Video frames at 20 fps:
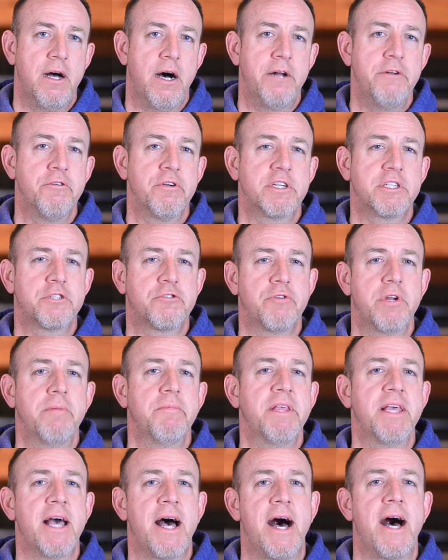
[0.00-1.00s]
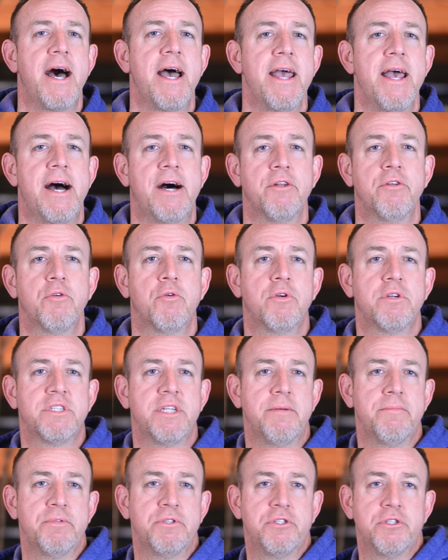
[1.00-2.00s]
Under extremely high outdoor
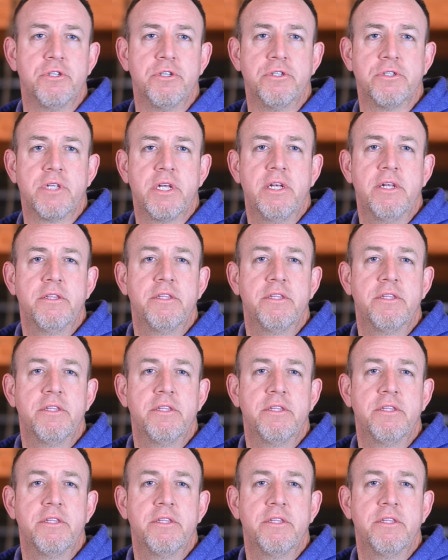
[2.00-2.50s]
temperatures,